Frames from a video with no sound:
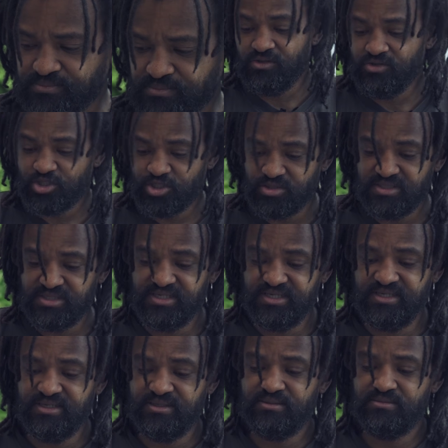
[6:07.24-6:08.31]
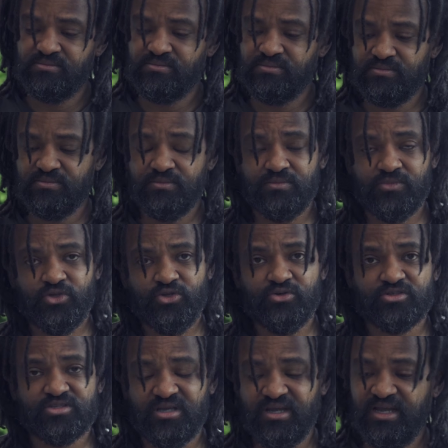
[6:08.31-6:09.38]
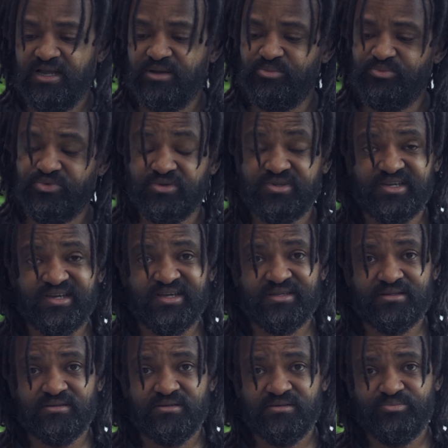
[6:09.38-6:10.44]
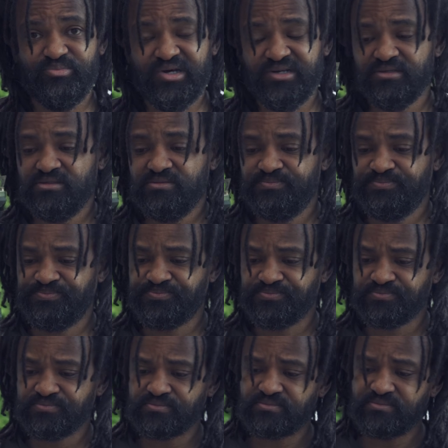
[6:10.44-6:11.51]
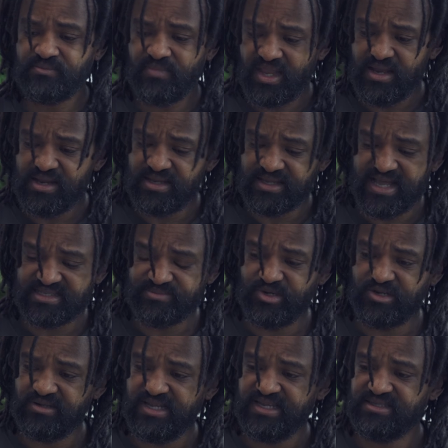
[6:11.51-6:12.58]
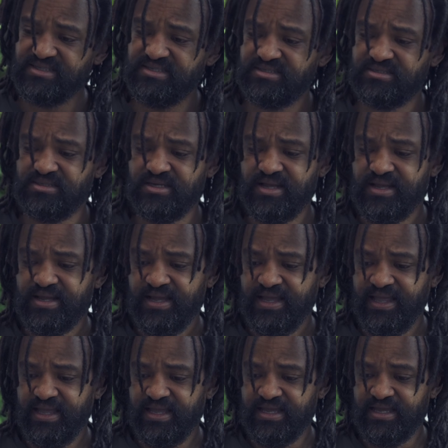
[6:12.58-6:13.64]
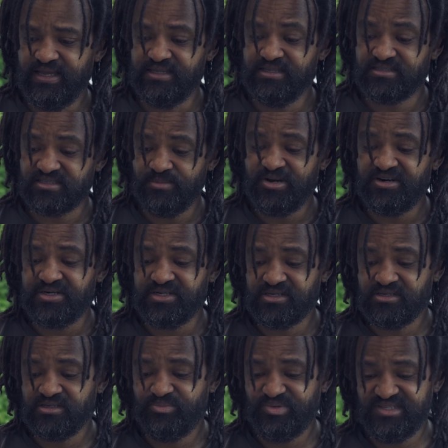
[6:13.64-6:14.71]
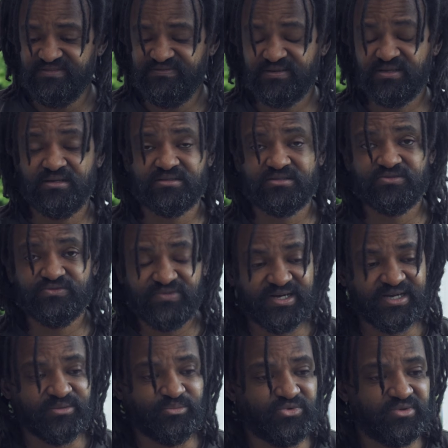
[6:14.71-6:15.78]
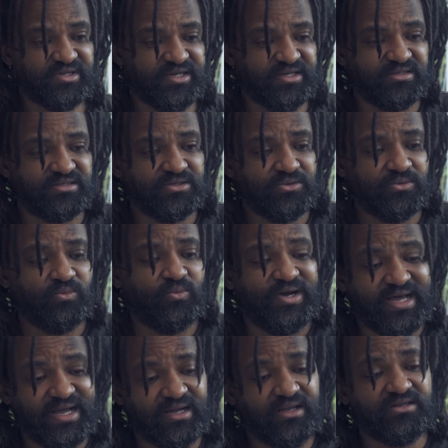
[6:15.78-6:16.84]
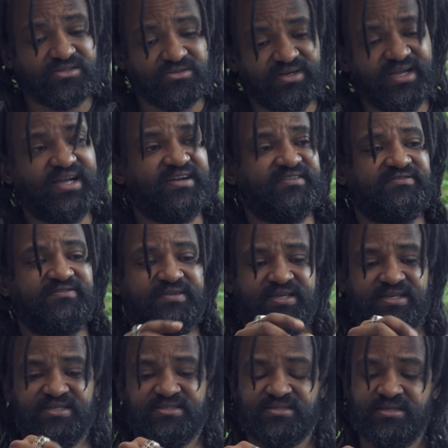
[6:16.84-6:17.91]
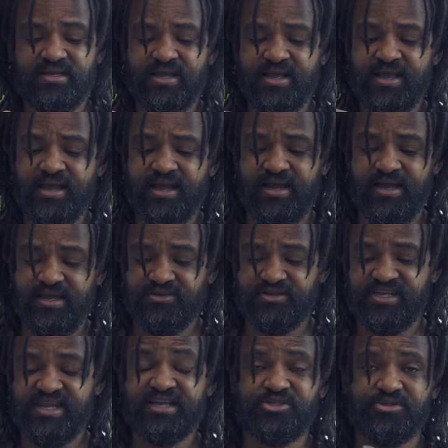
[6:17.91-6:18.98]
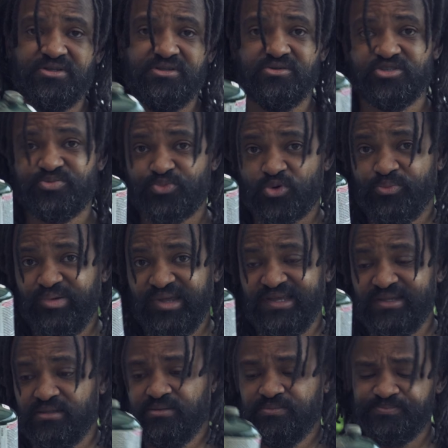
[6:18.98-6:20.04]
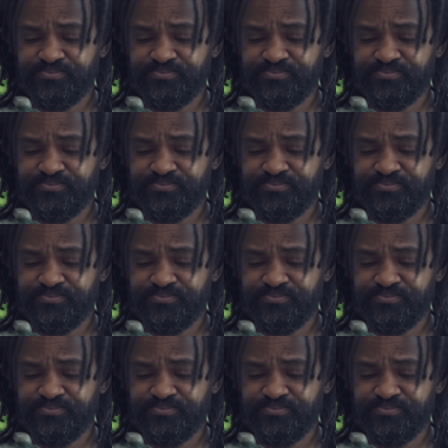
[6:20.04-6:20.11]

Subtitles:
Usually you use a butane bottle, gas bottle like this, and in some areas it could be difficult to find butane. So what I also have is you can actually use propane